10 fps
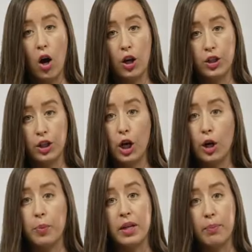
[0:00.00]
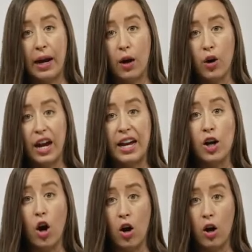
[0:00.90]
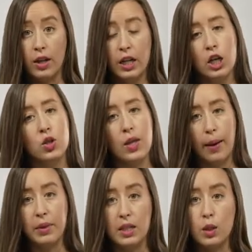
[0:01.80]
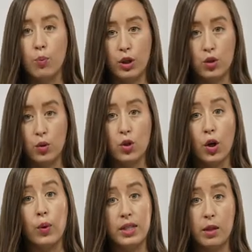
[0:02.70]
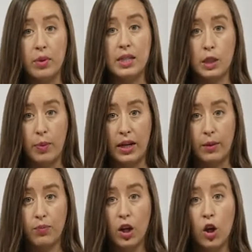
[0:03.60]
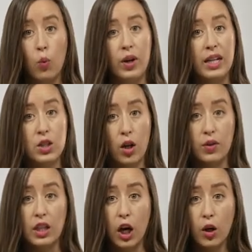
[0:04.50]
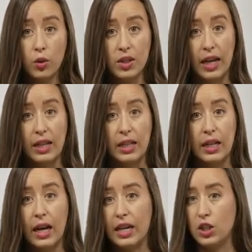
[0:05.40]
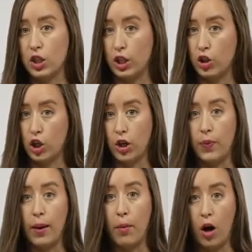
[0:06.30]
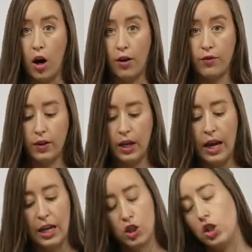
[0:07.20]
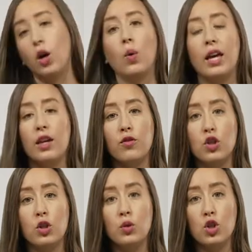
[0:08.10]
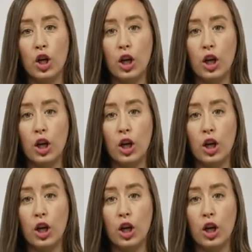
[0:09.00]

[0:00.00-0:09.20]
on your carpeting power head on. So that means the bristles are going to be spinning. When it's on the O setting, it's going to turn them off. So if you